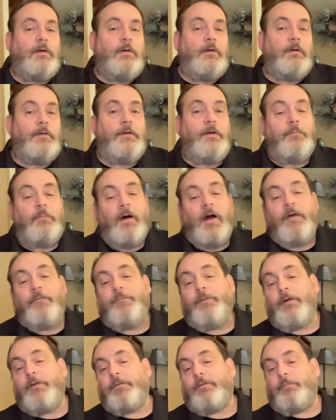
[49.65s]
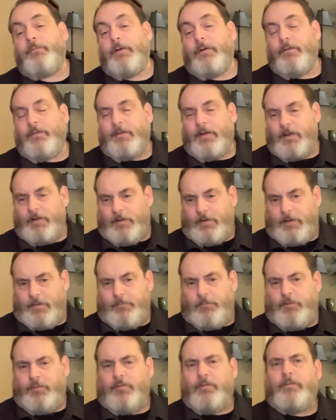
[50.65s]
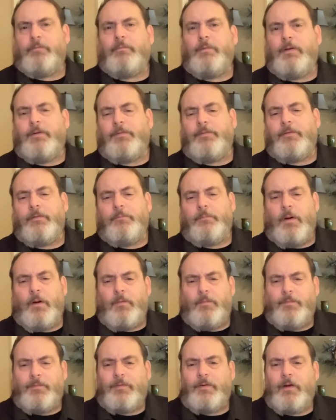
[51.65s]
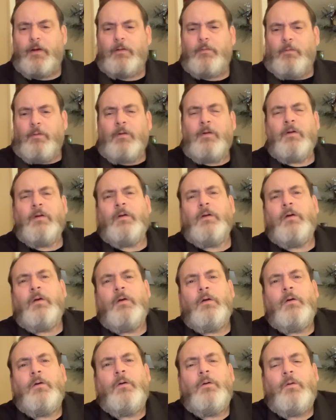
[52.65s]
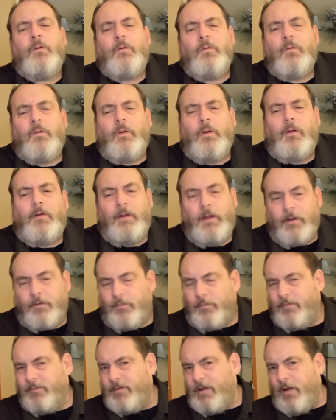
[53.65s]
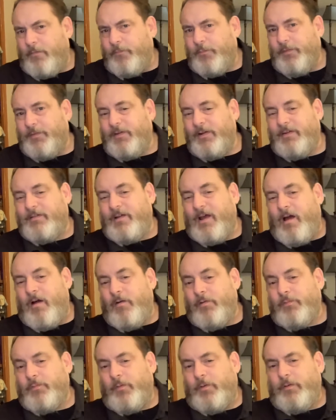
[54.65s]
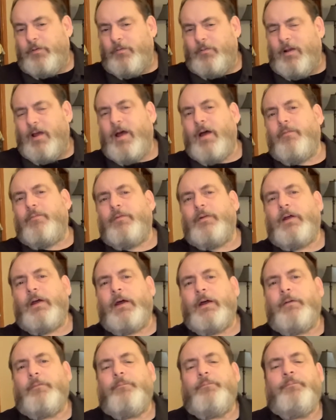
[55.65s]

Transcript: A nearby fisherman said to him, You just missed your boat, son. The next one's not for six hours. What are you laughing at?